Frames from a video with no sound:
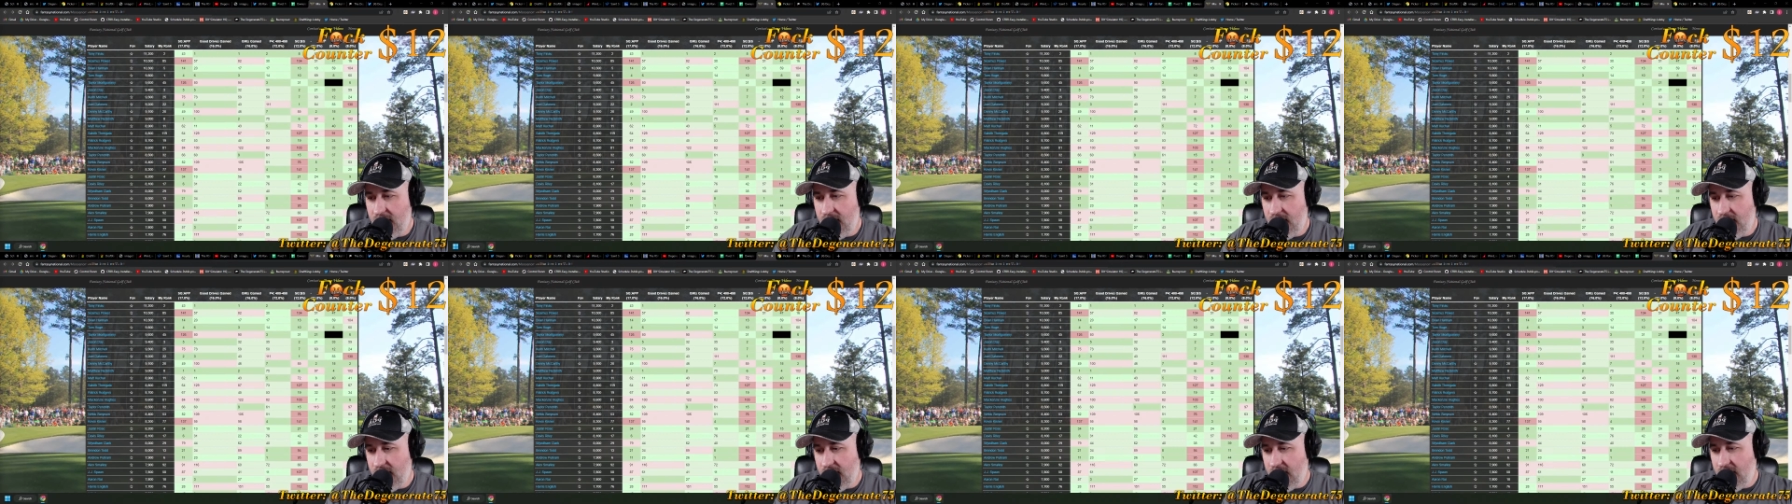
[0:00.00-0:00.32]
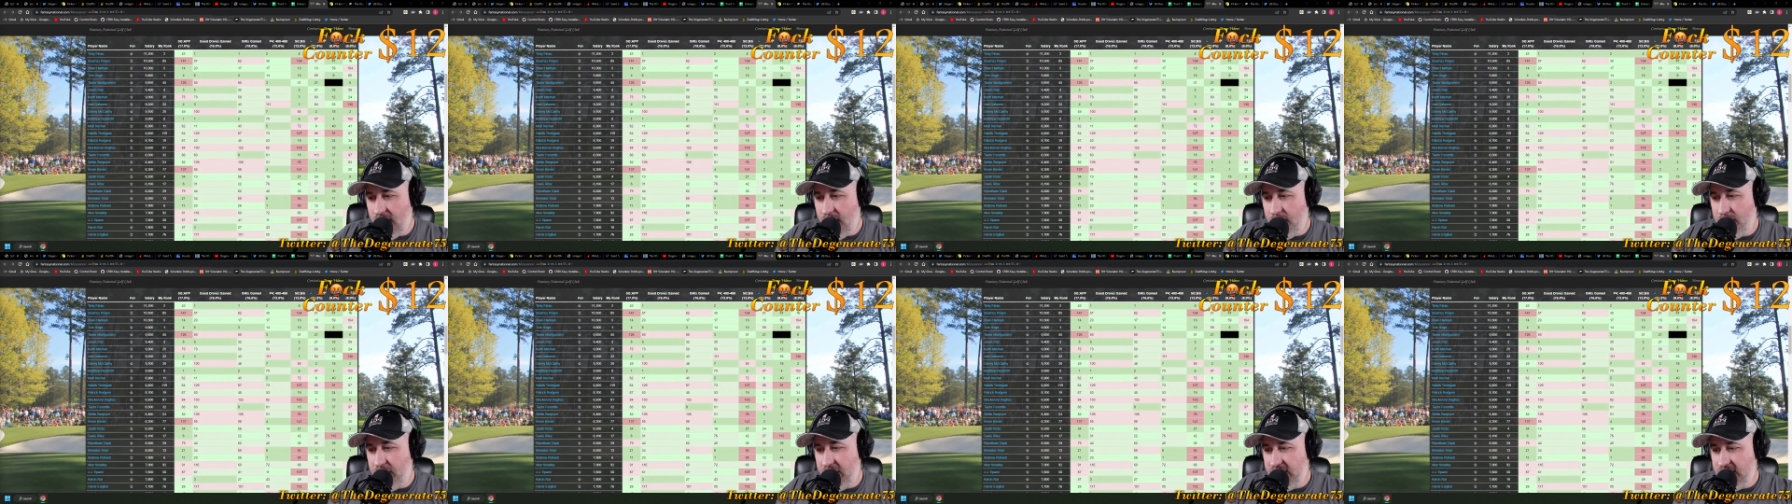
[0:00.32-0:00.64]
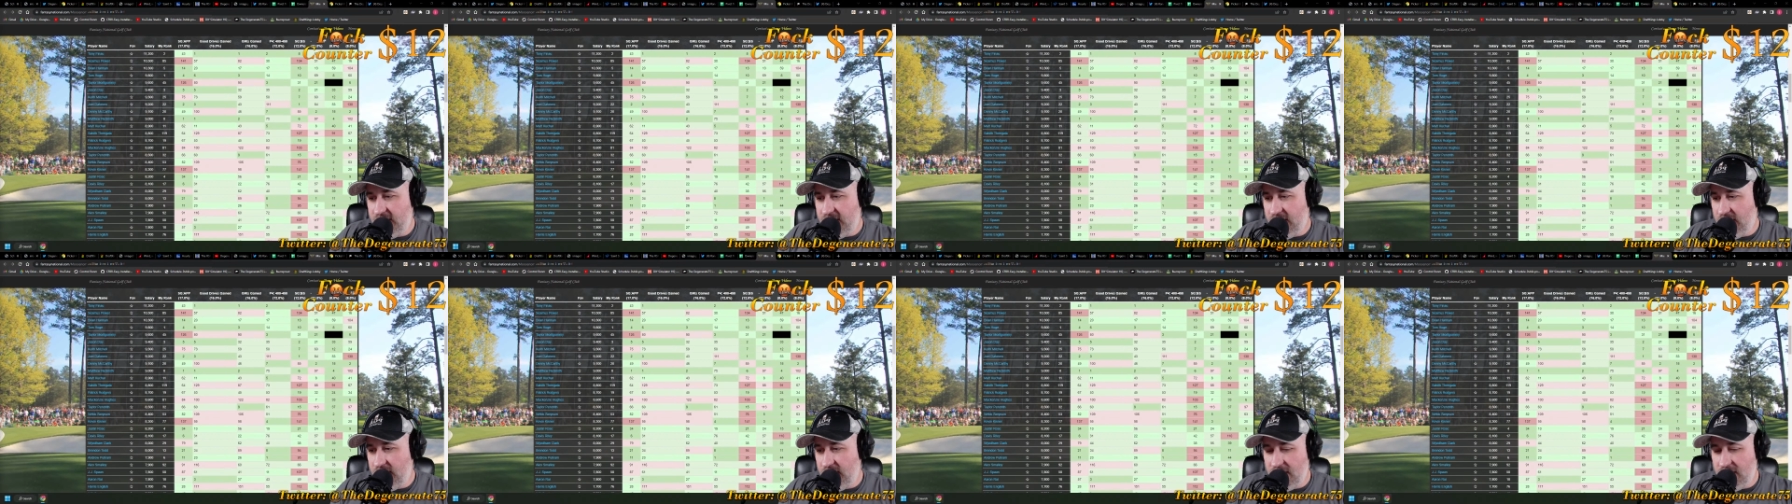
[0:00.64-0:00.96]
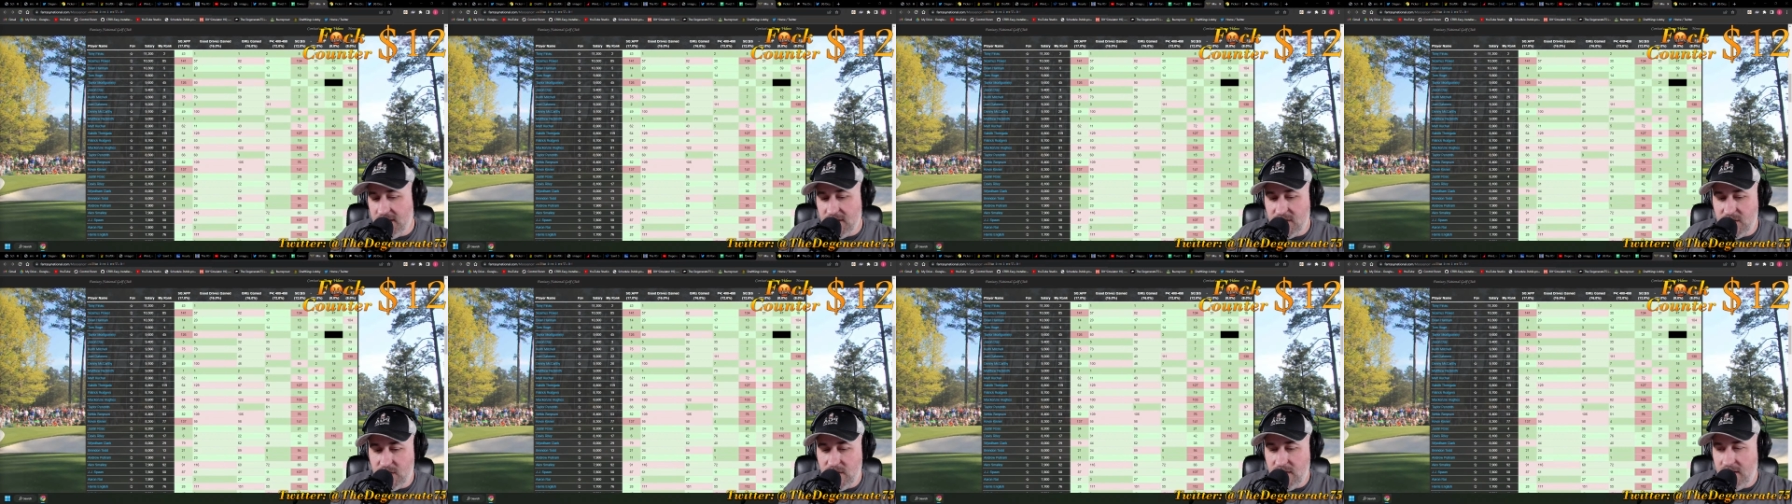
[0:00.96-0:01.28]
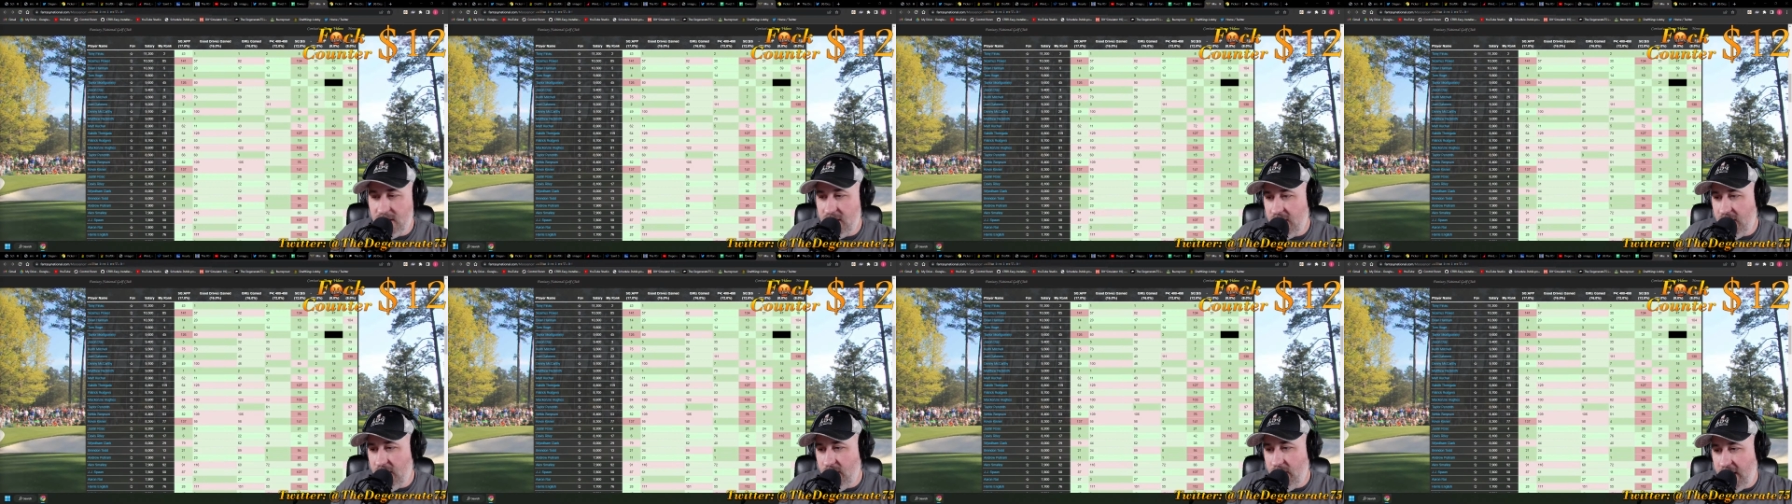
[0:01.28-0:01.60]
Oh, please don't do this.
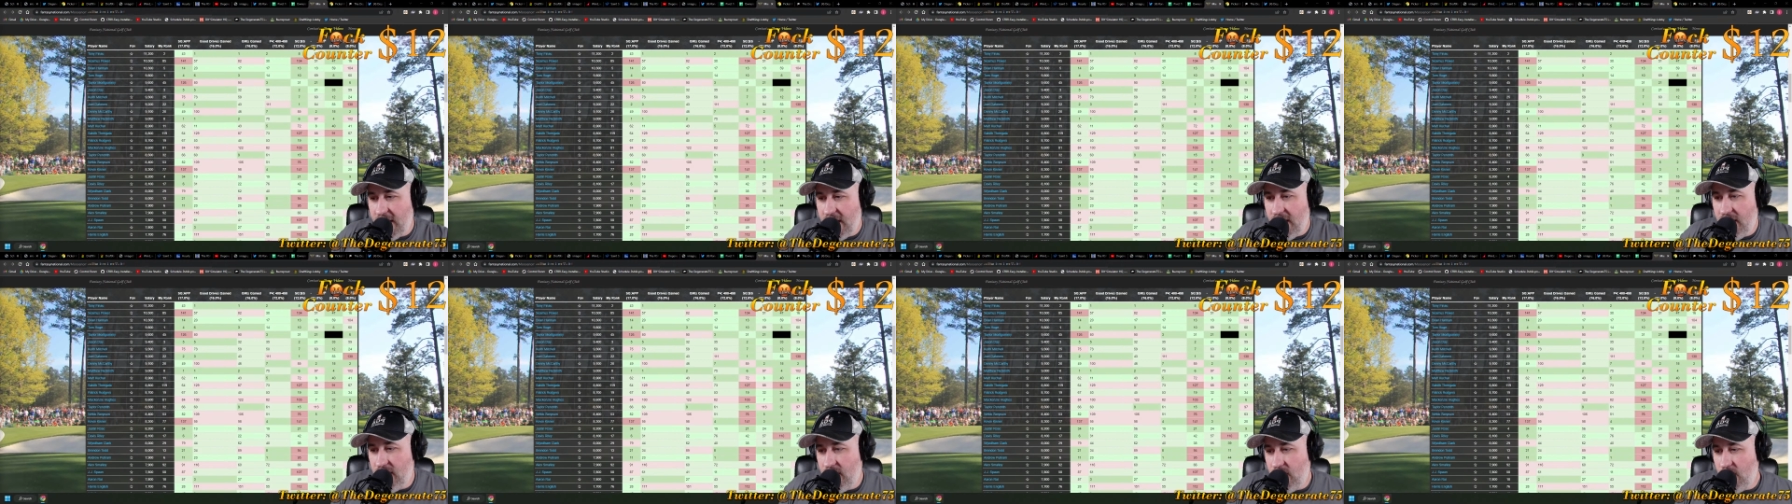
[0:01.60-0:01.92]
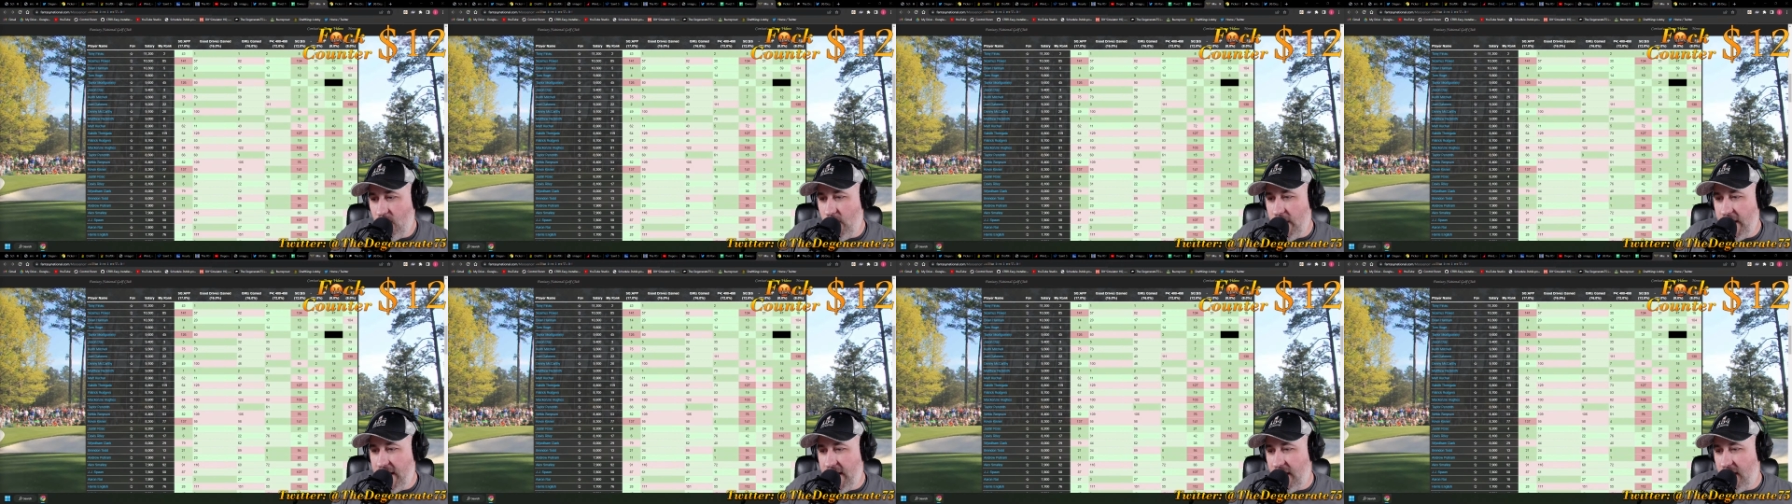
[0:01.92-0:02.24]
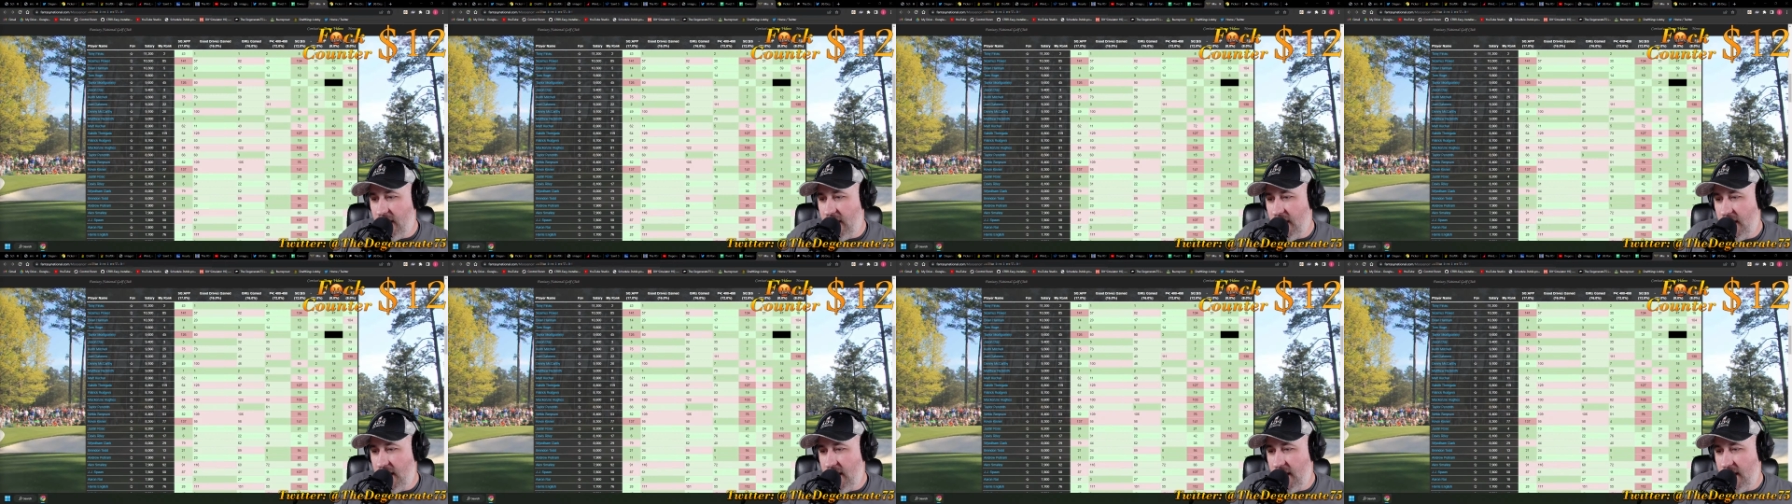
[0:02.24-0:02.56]
There we go. Winner.